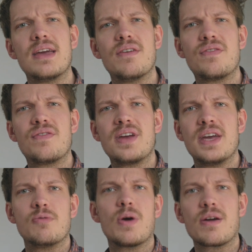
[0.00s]
if
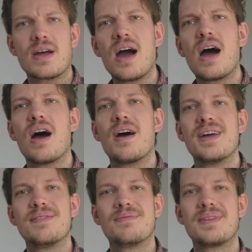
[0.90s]
it were a car?
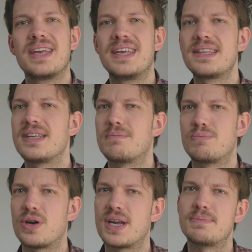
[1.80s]
And indeed it
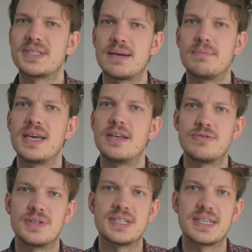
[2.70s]
brought up some
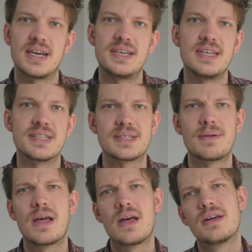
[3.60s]
interesting ideas.
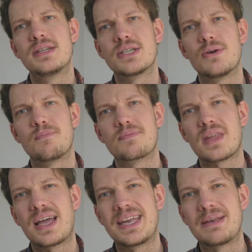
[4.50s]
So
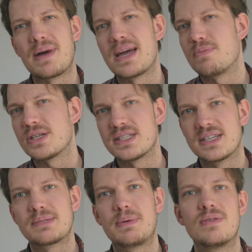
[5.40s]
in my personal
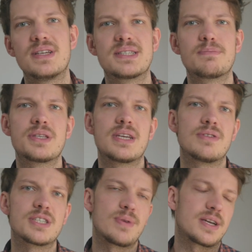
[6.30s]
experience, putting
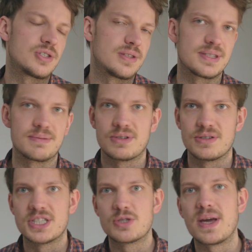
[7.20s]
restrictions and
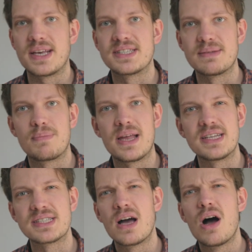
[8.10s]
constraints in
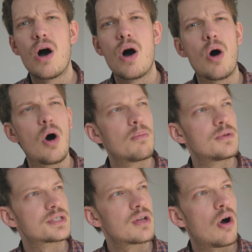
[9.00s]
place
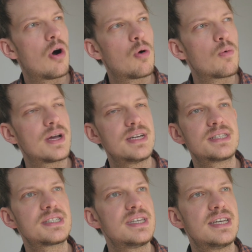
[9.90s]
almost
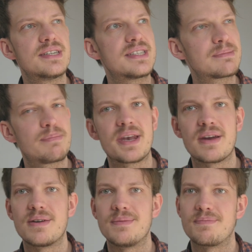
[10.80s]
always yields
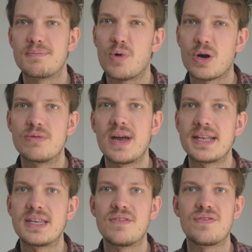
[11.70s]
better and more
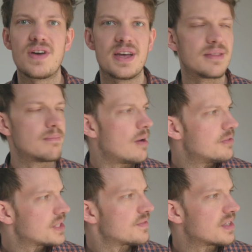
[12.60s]
creative, and
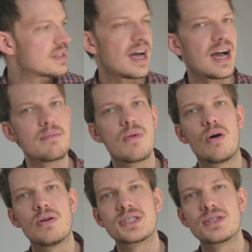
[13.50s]
most of the time
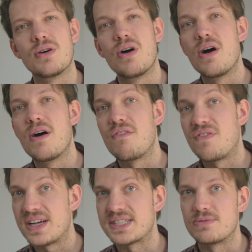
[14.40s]
also
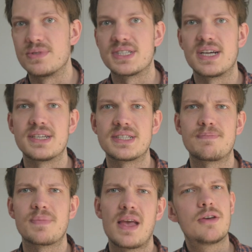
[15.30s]
faster results.
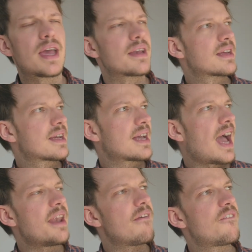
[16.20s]
You can
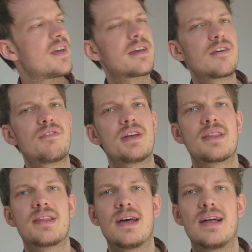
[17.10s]
kind of think of
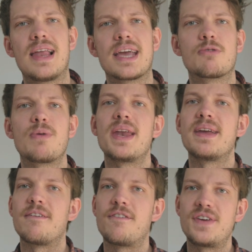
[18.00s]
it like
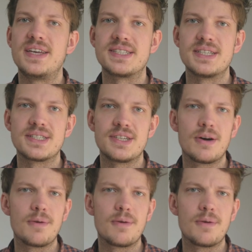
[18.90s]
writing a thesis,